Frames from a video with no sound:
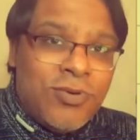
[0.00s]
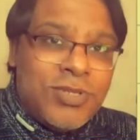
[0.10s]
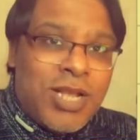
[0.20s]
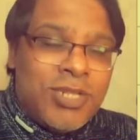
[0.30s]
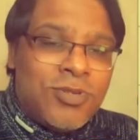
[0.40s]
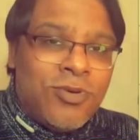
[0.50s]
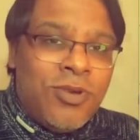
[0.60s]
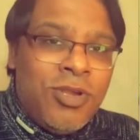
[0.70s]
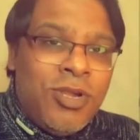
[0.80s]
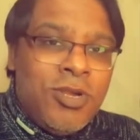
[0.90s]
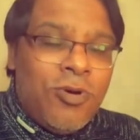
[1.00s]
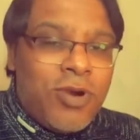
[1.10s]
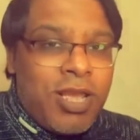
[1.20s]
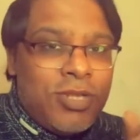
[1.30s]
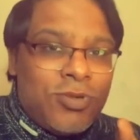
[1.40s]
also.
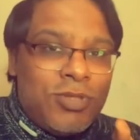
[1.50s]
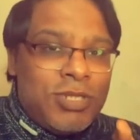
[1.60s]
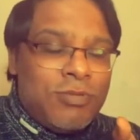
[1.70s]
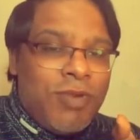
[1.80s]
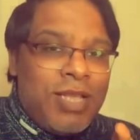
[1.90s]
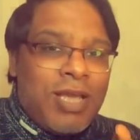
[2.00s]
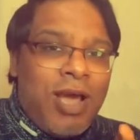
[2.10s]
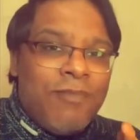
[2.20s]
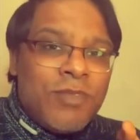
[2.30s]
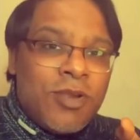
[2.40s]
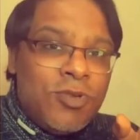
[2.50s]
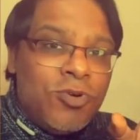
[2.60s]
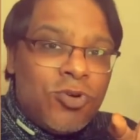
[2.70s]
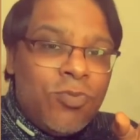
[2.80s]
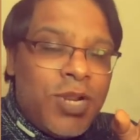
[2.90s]
Okay, so this way the
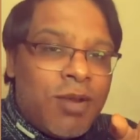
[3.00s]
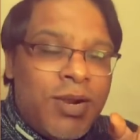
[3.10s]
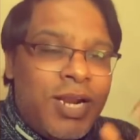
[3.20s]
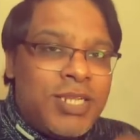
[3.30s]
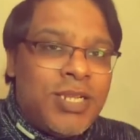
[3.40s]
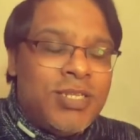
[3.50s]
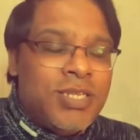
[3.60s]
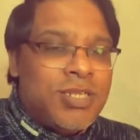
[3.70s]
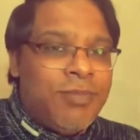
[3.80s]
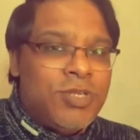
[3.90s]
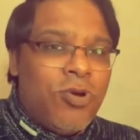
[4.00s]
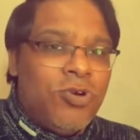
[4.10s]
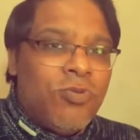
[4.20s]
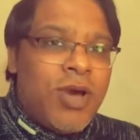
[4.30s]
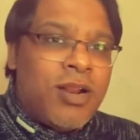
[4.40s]
YouTube recommendation system is going
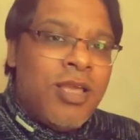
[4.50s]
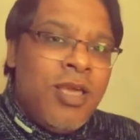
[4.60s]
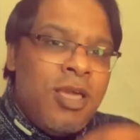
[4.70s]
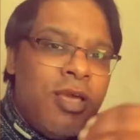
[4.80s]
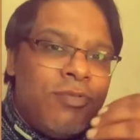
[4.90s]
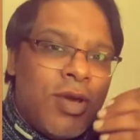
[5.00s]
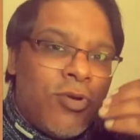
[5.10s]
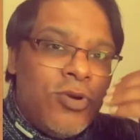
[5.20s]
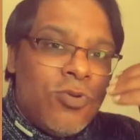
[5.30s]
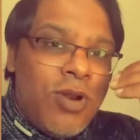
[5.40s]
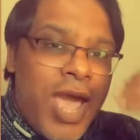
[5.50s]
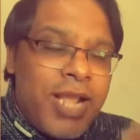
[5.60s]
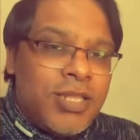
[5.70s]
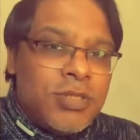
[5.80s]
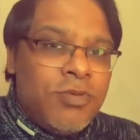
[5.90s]
to work. If you are going to
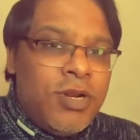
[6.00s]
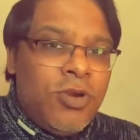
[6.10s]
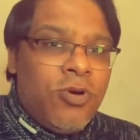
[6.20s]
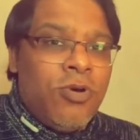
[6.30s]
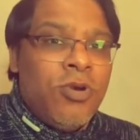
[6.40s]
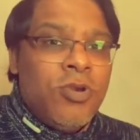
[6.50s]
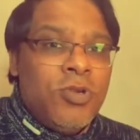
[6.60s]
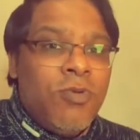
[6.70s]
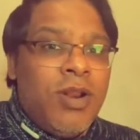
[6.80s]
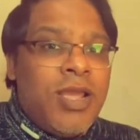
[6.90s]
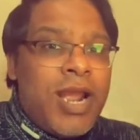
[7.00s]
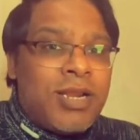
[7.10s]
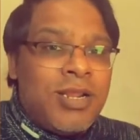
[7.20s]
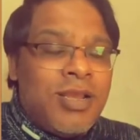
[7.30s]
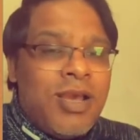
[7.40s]
like this video, you will get
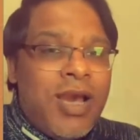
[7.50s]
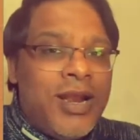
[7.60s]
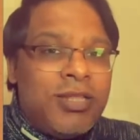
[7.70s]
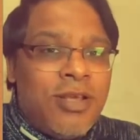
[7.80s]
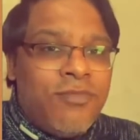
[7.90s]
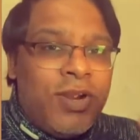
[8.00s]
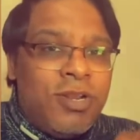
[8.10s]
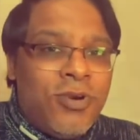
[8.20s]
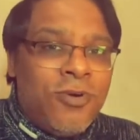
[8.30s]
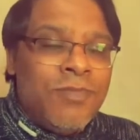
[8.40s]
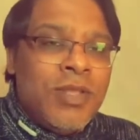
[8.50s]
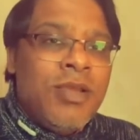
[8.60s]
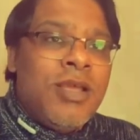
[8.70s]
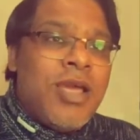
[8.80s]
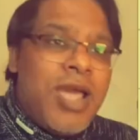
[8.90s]
another video,
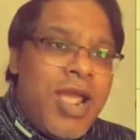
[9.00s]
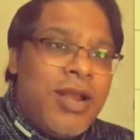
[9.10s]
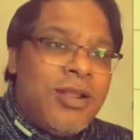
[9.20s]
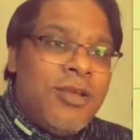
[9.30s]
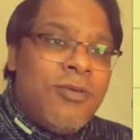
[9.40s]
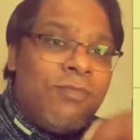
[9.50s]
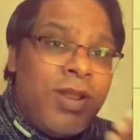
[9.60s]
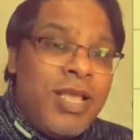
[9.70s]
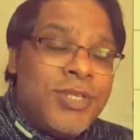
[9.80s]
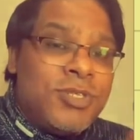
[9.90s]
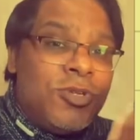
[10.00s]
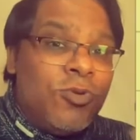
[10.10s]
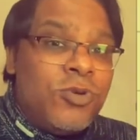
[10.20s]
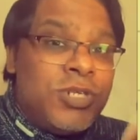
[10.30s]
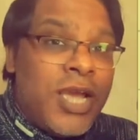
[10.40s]
and please
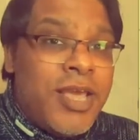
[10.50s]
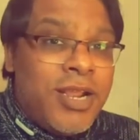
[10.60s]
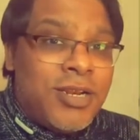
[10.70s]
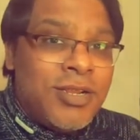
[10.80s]
do share it.